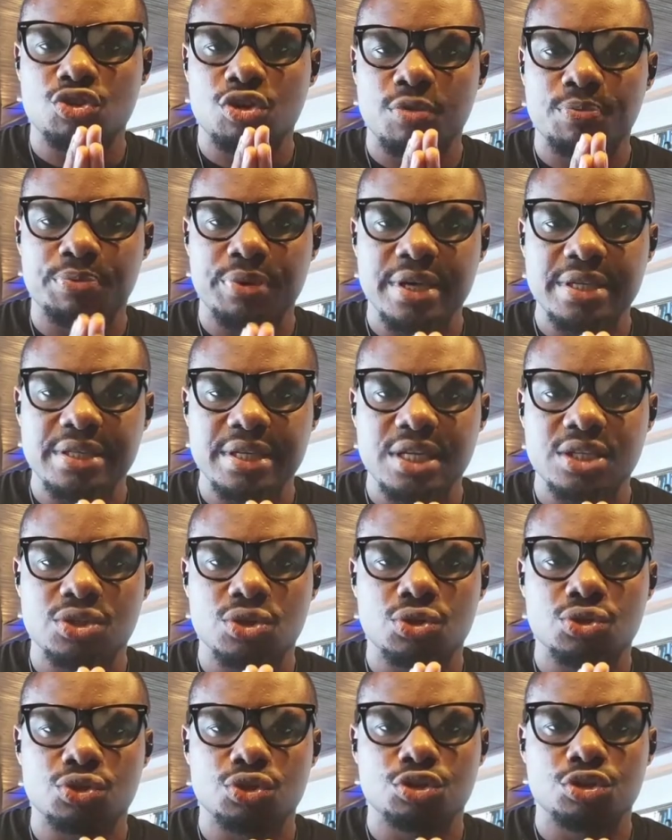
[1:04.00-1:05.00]
presence
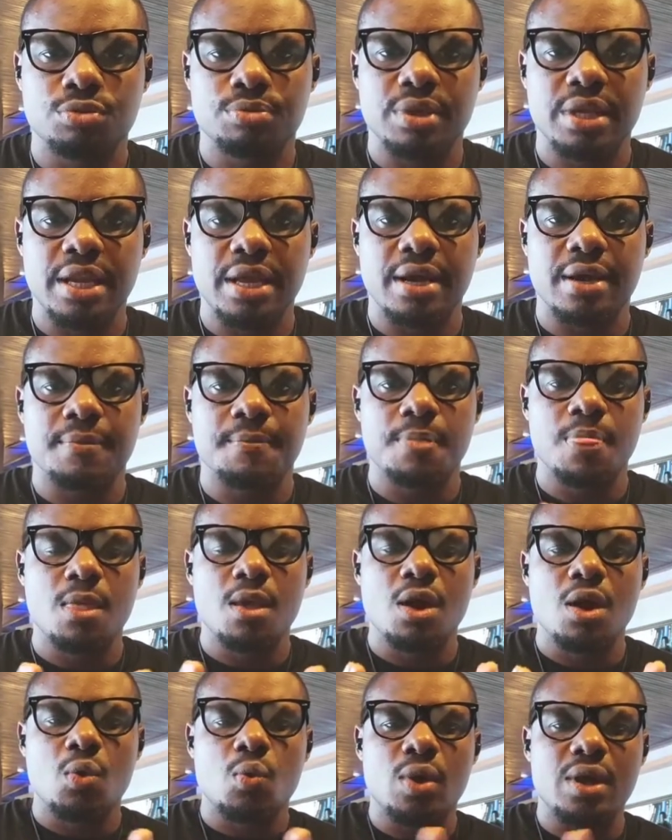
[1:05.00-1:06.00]
on social media.
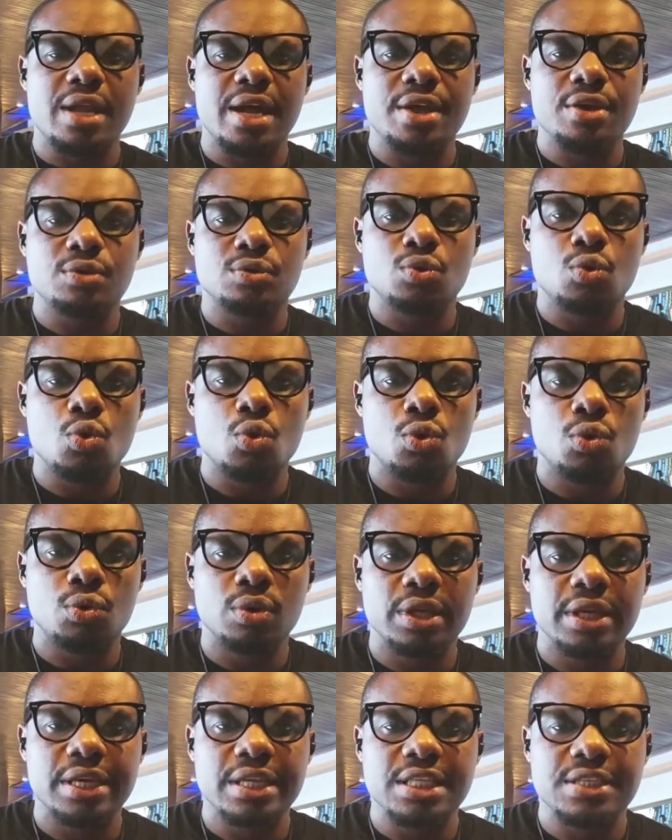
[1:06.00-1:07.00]
Whether your goal
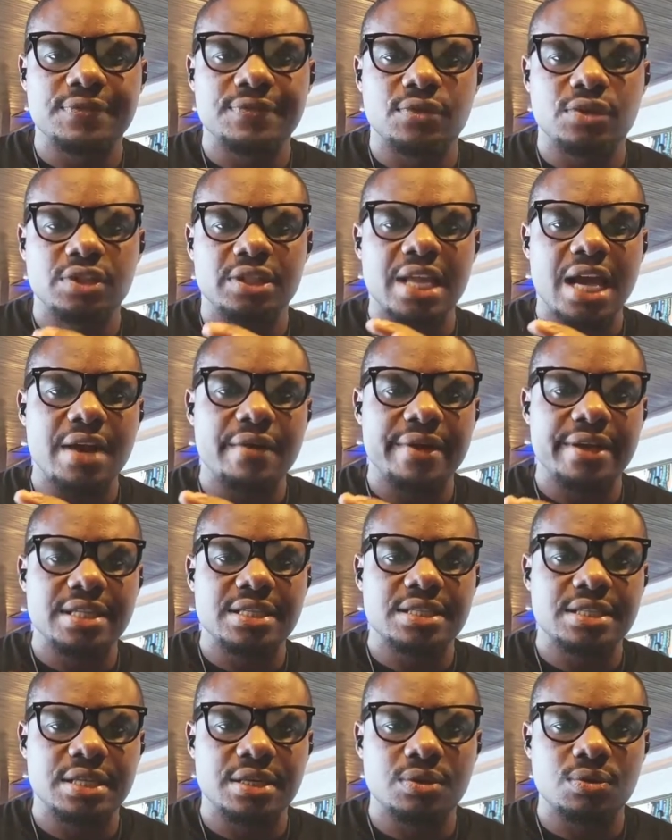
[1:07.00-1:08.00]
is for direct
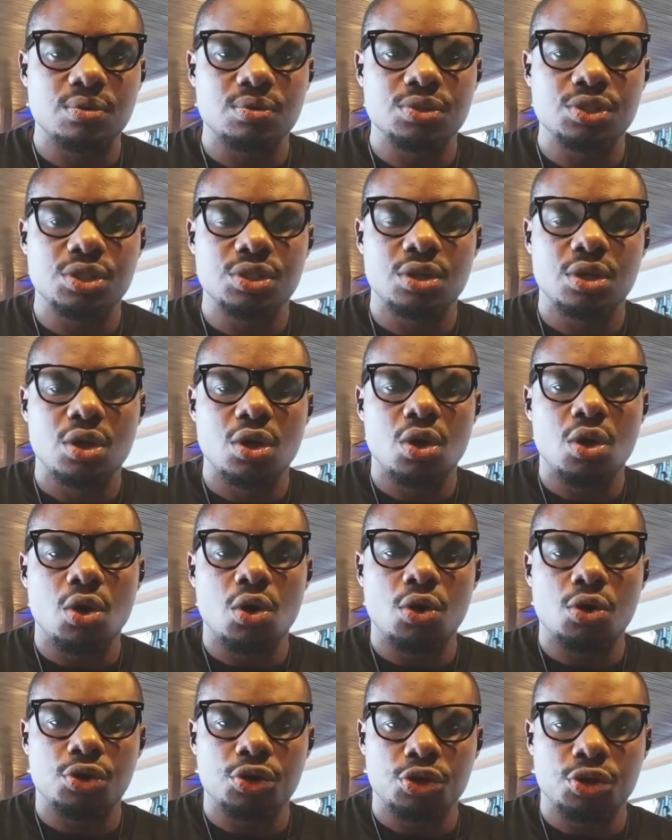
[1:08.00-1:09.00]
sales
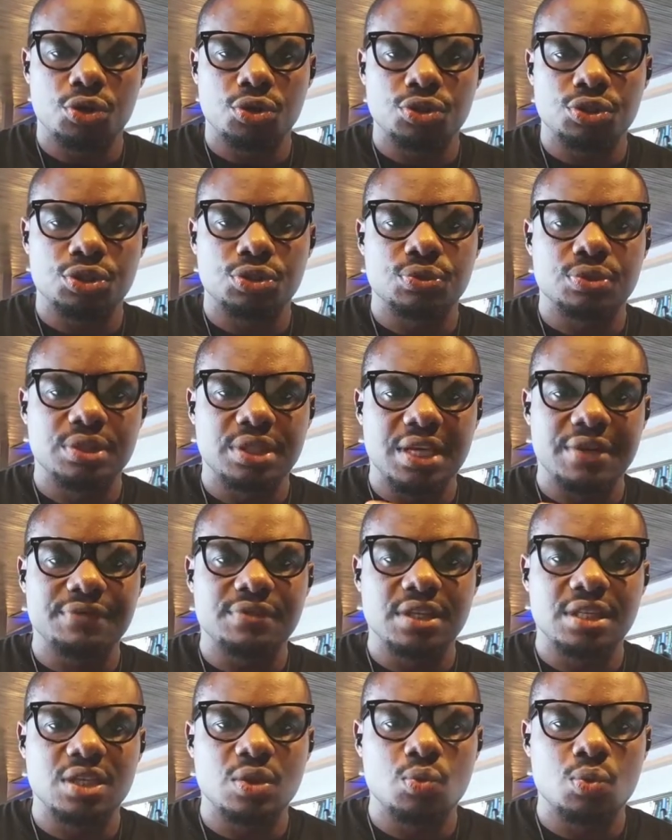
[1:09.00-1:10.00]
or not, you
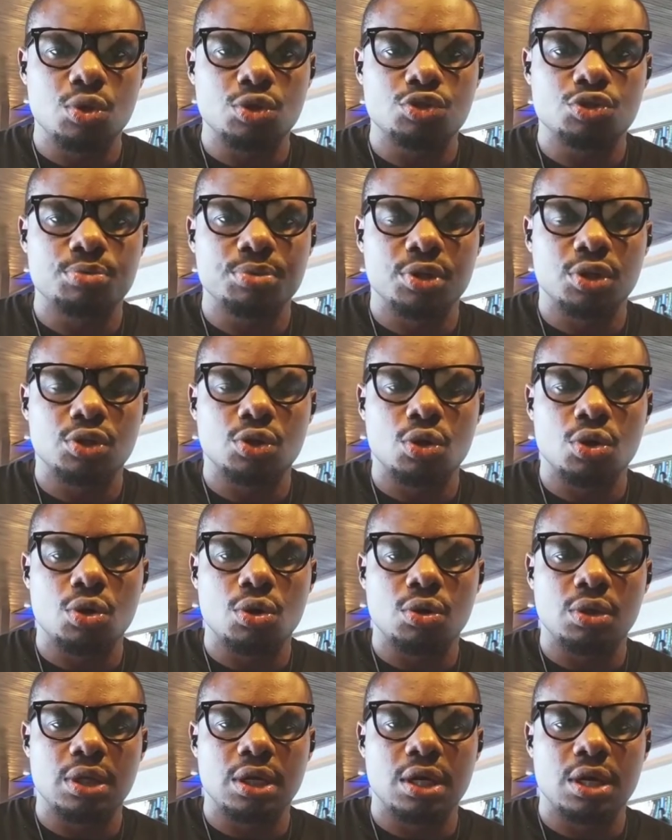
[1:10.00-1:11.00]
definitely want to be on
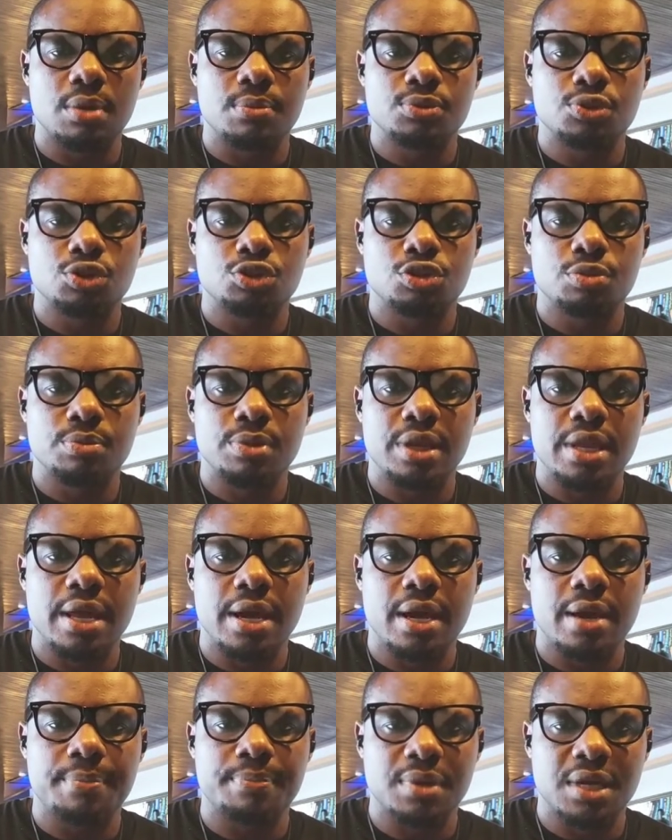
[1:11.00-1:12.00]
all social
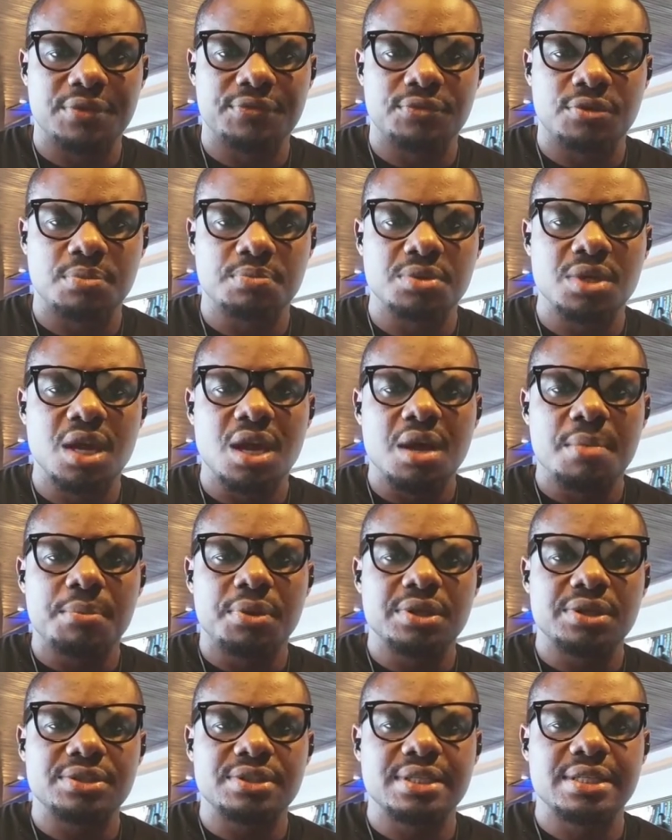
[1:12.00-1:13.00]
media platforms.
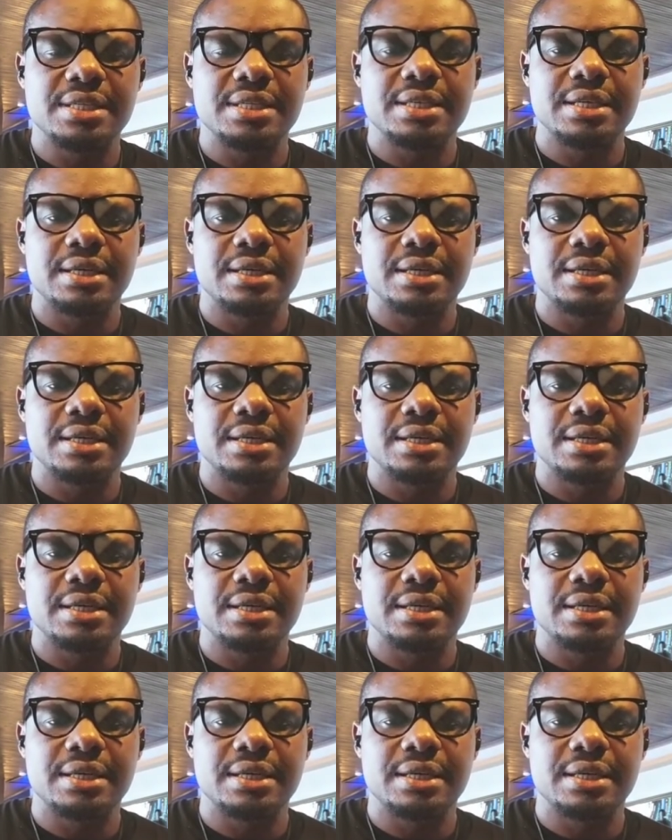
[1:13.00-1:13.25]
But you see,